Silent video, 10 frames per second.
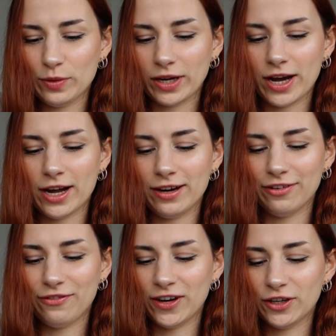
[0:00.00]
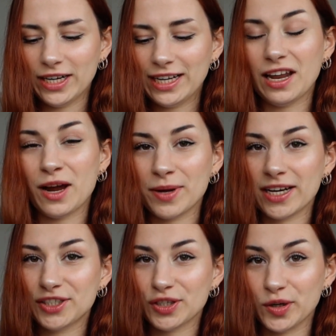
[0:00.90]
We got a fairy
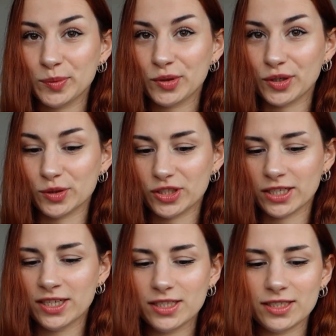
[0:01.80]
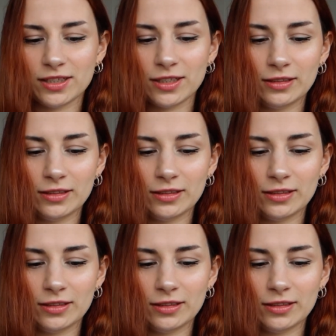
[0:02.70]
climax approaches.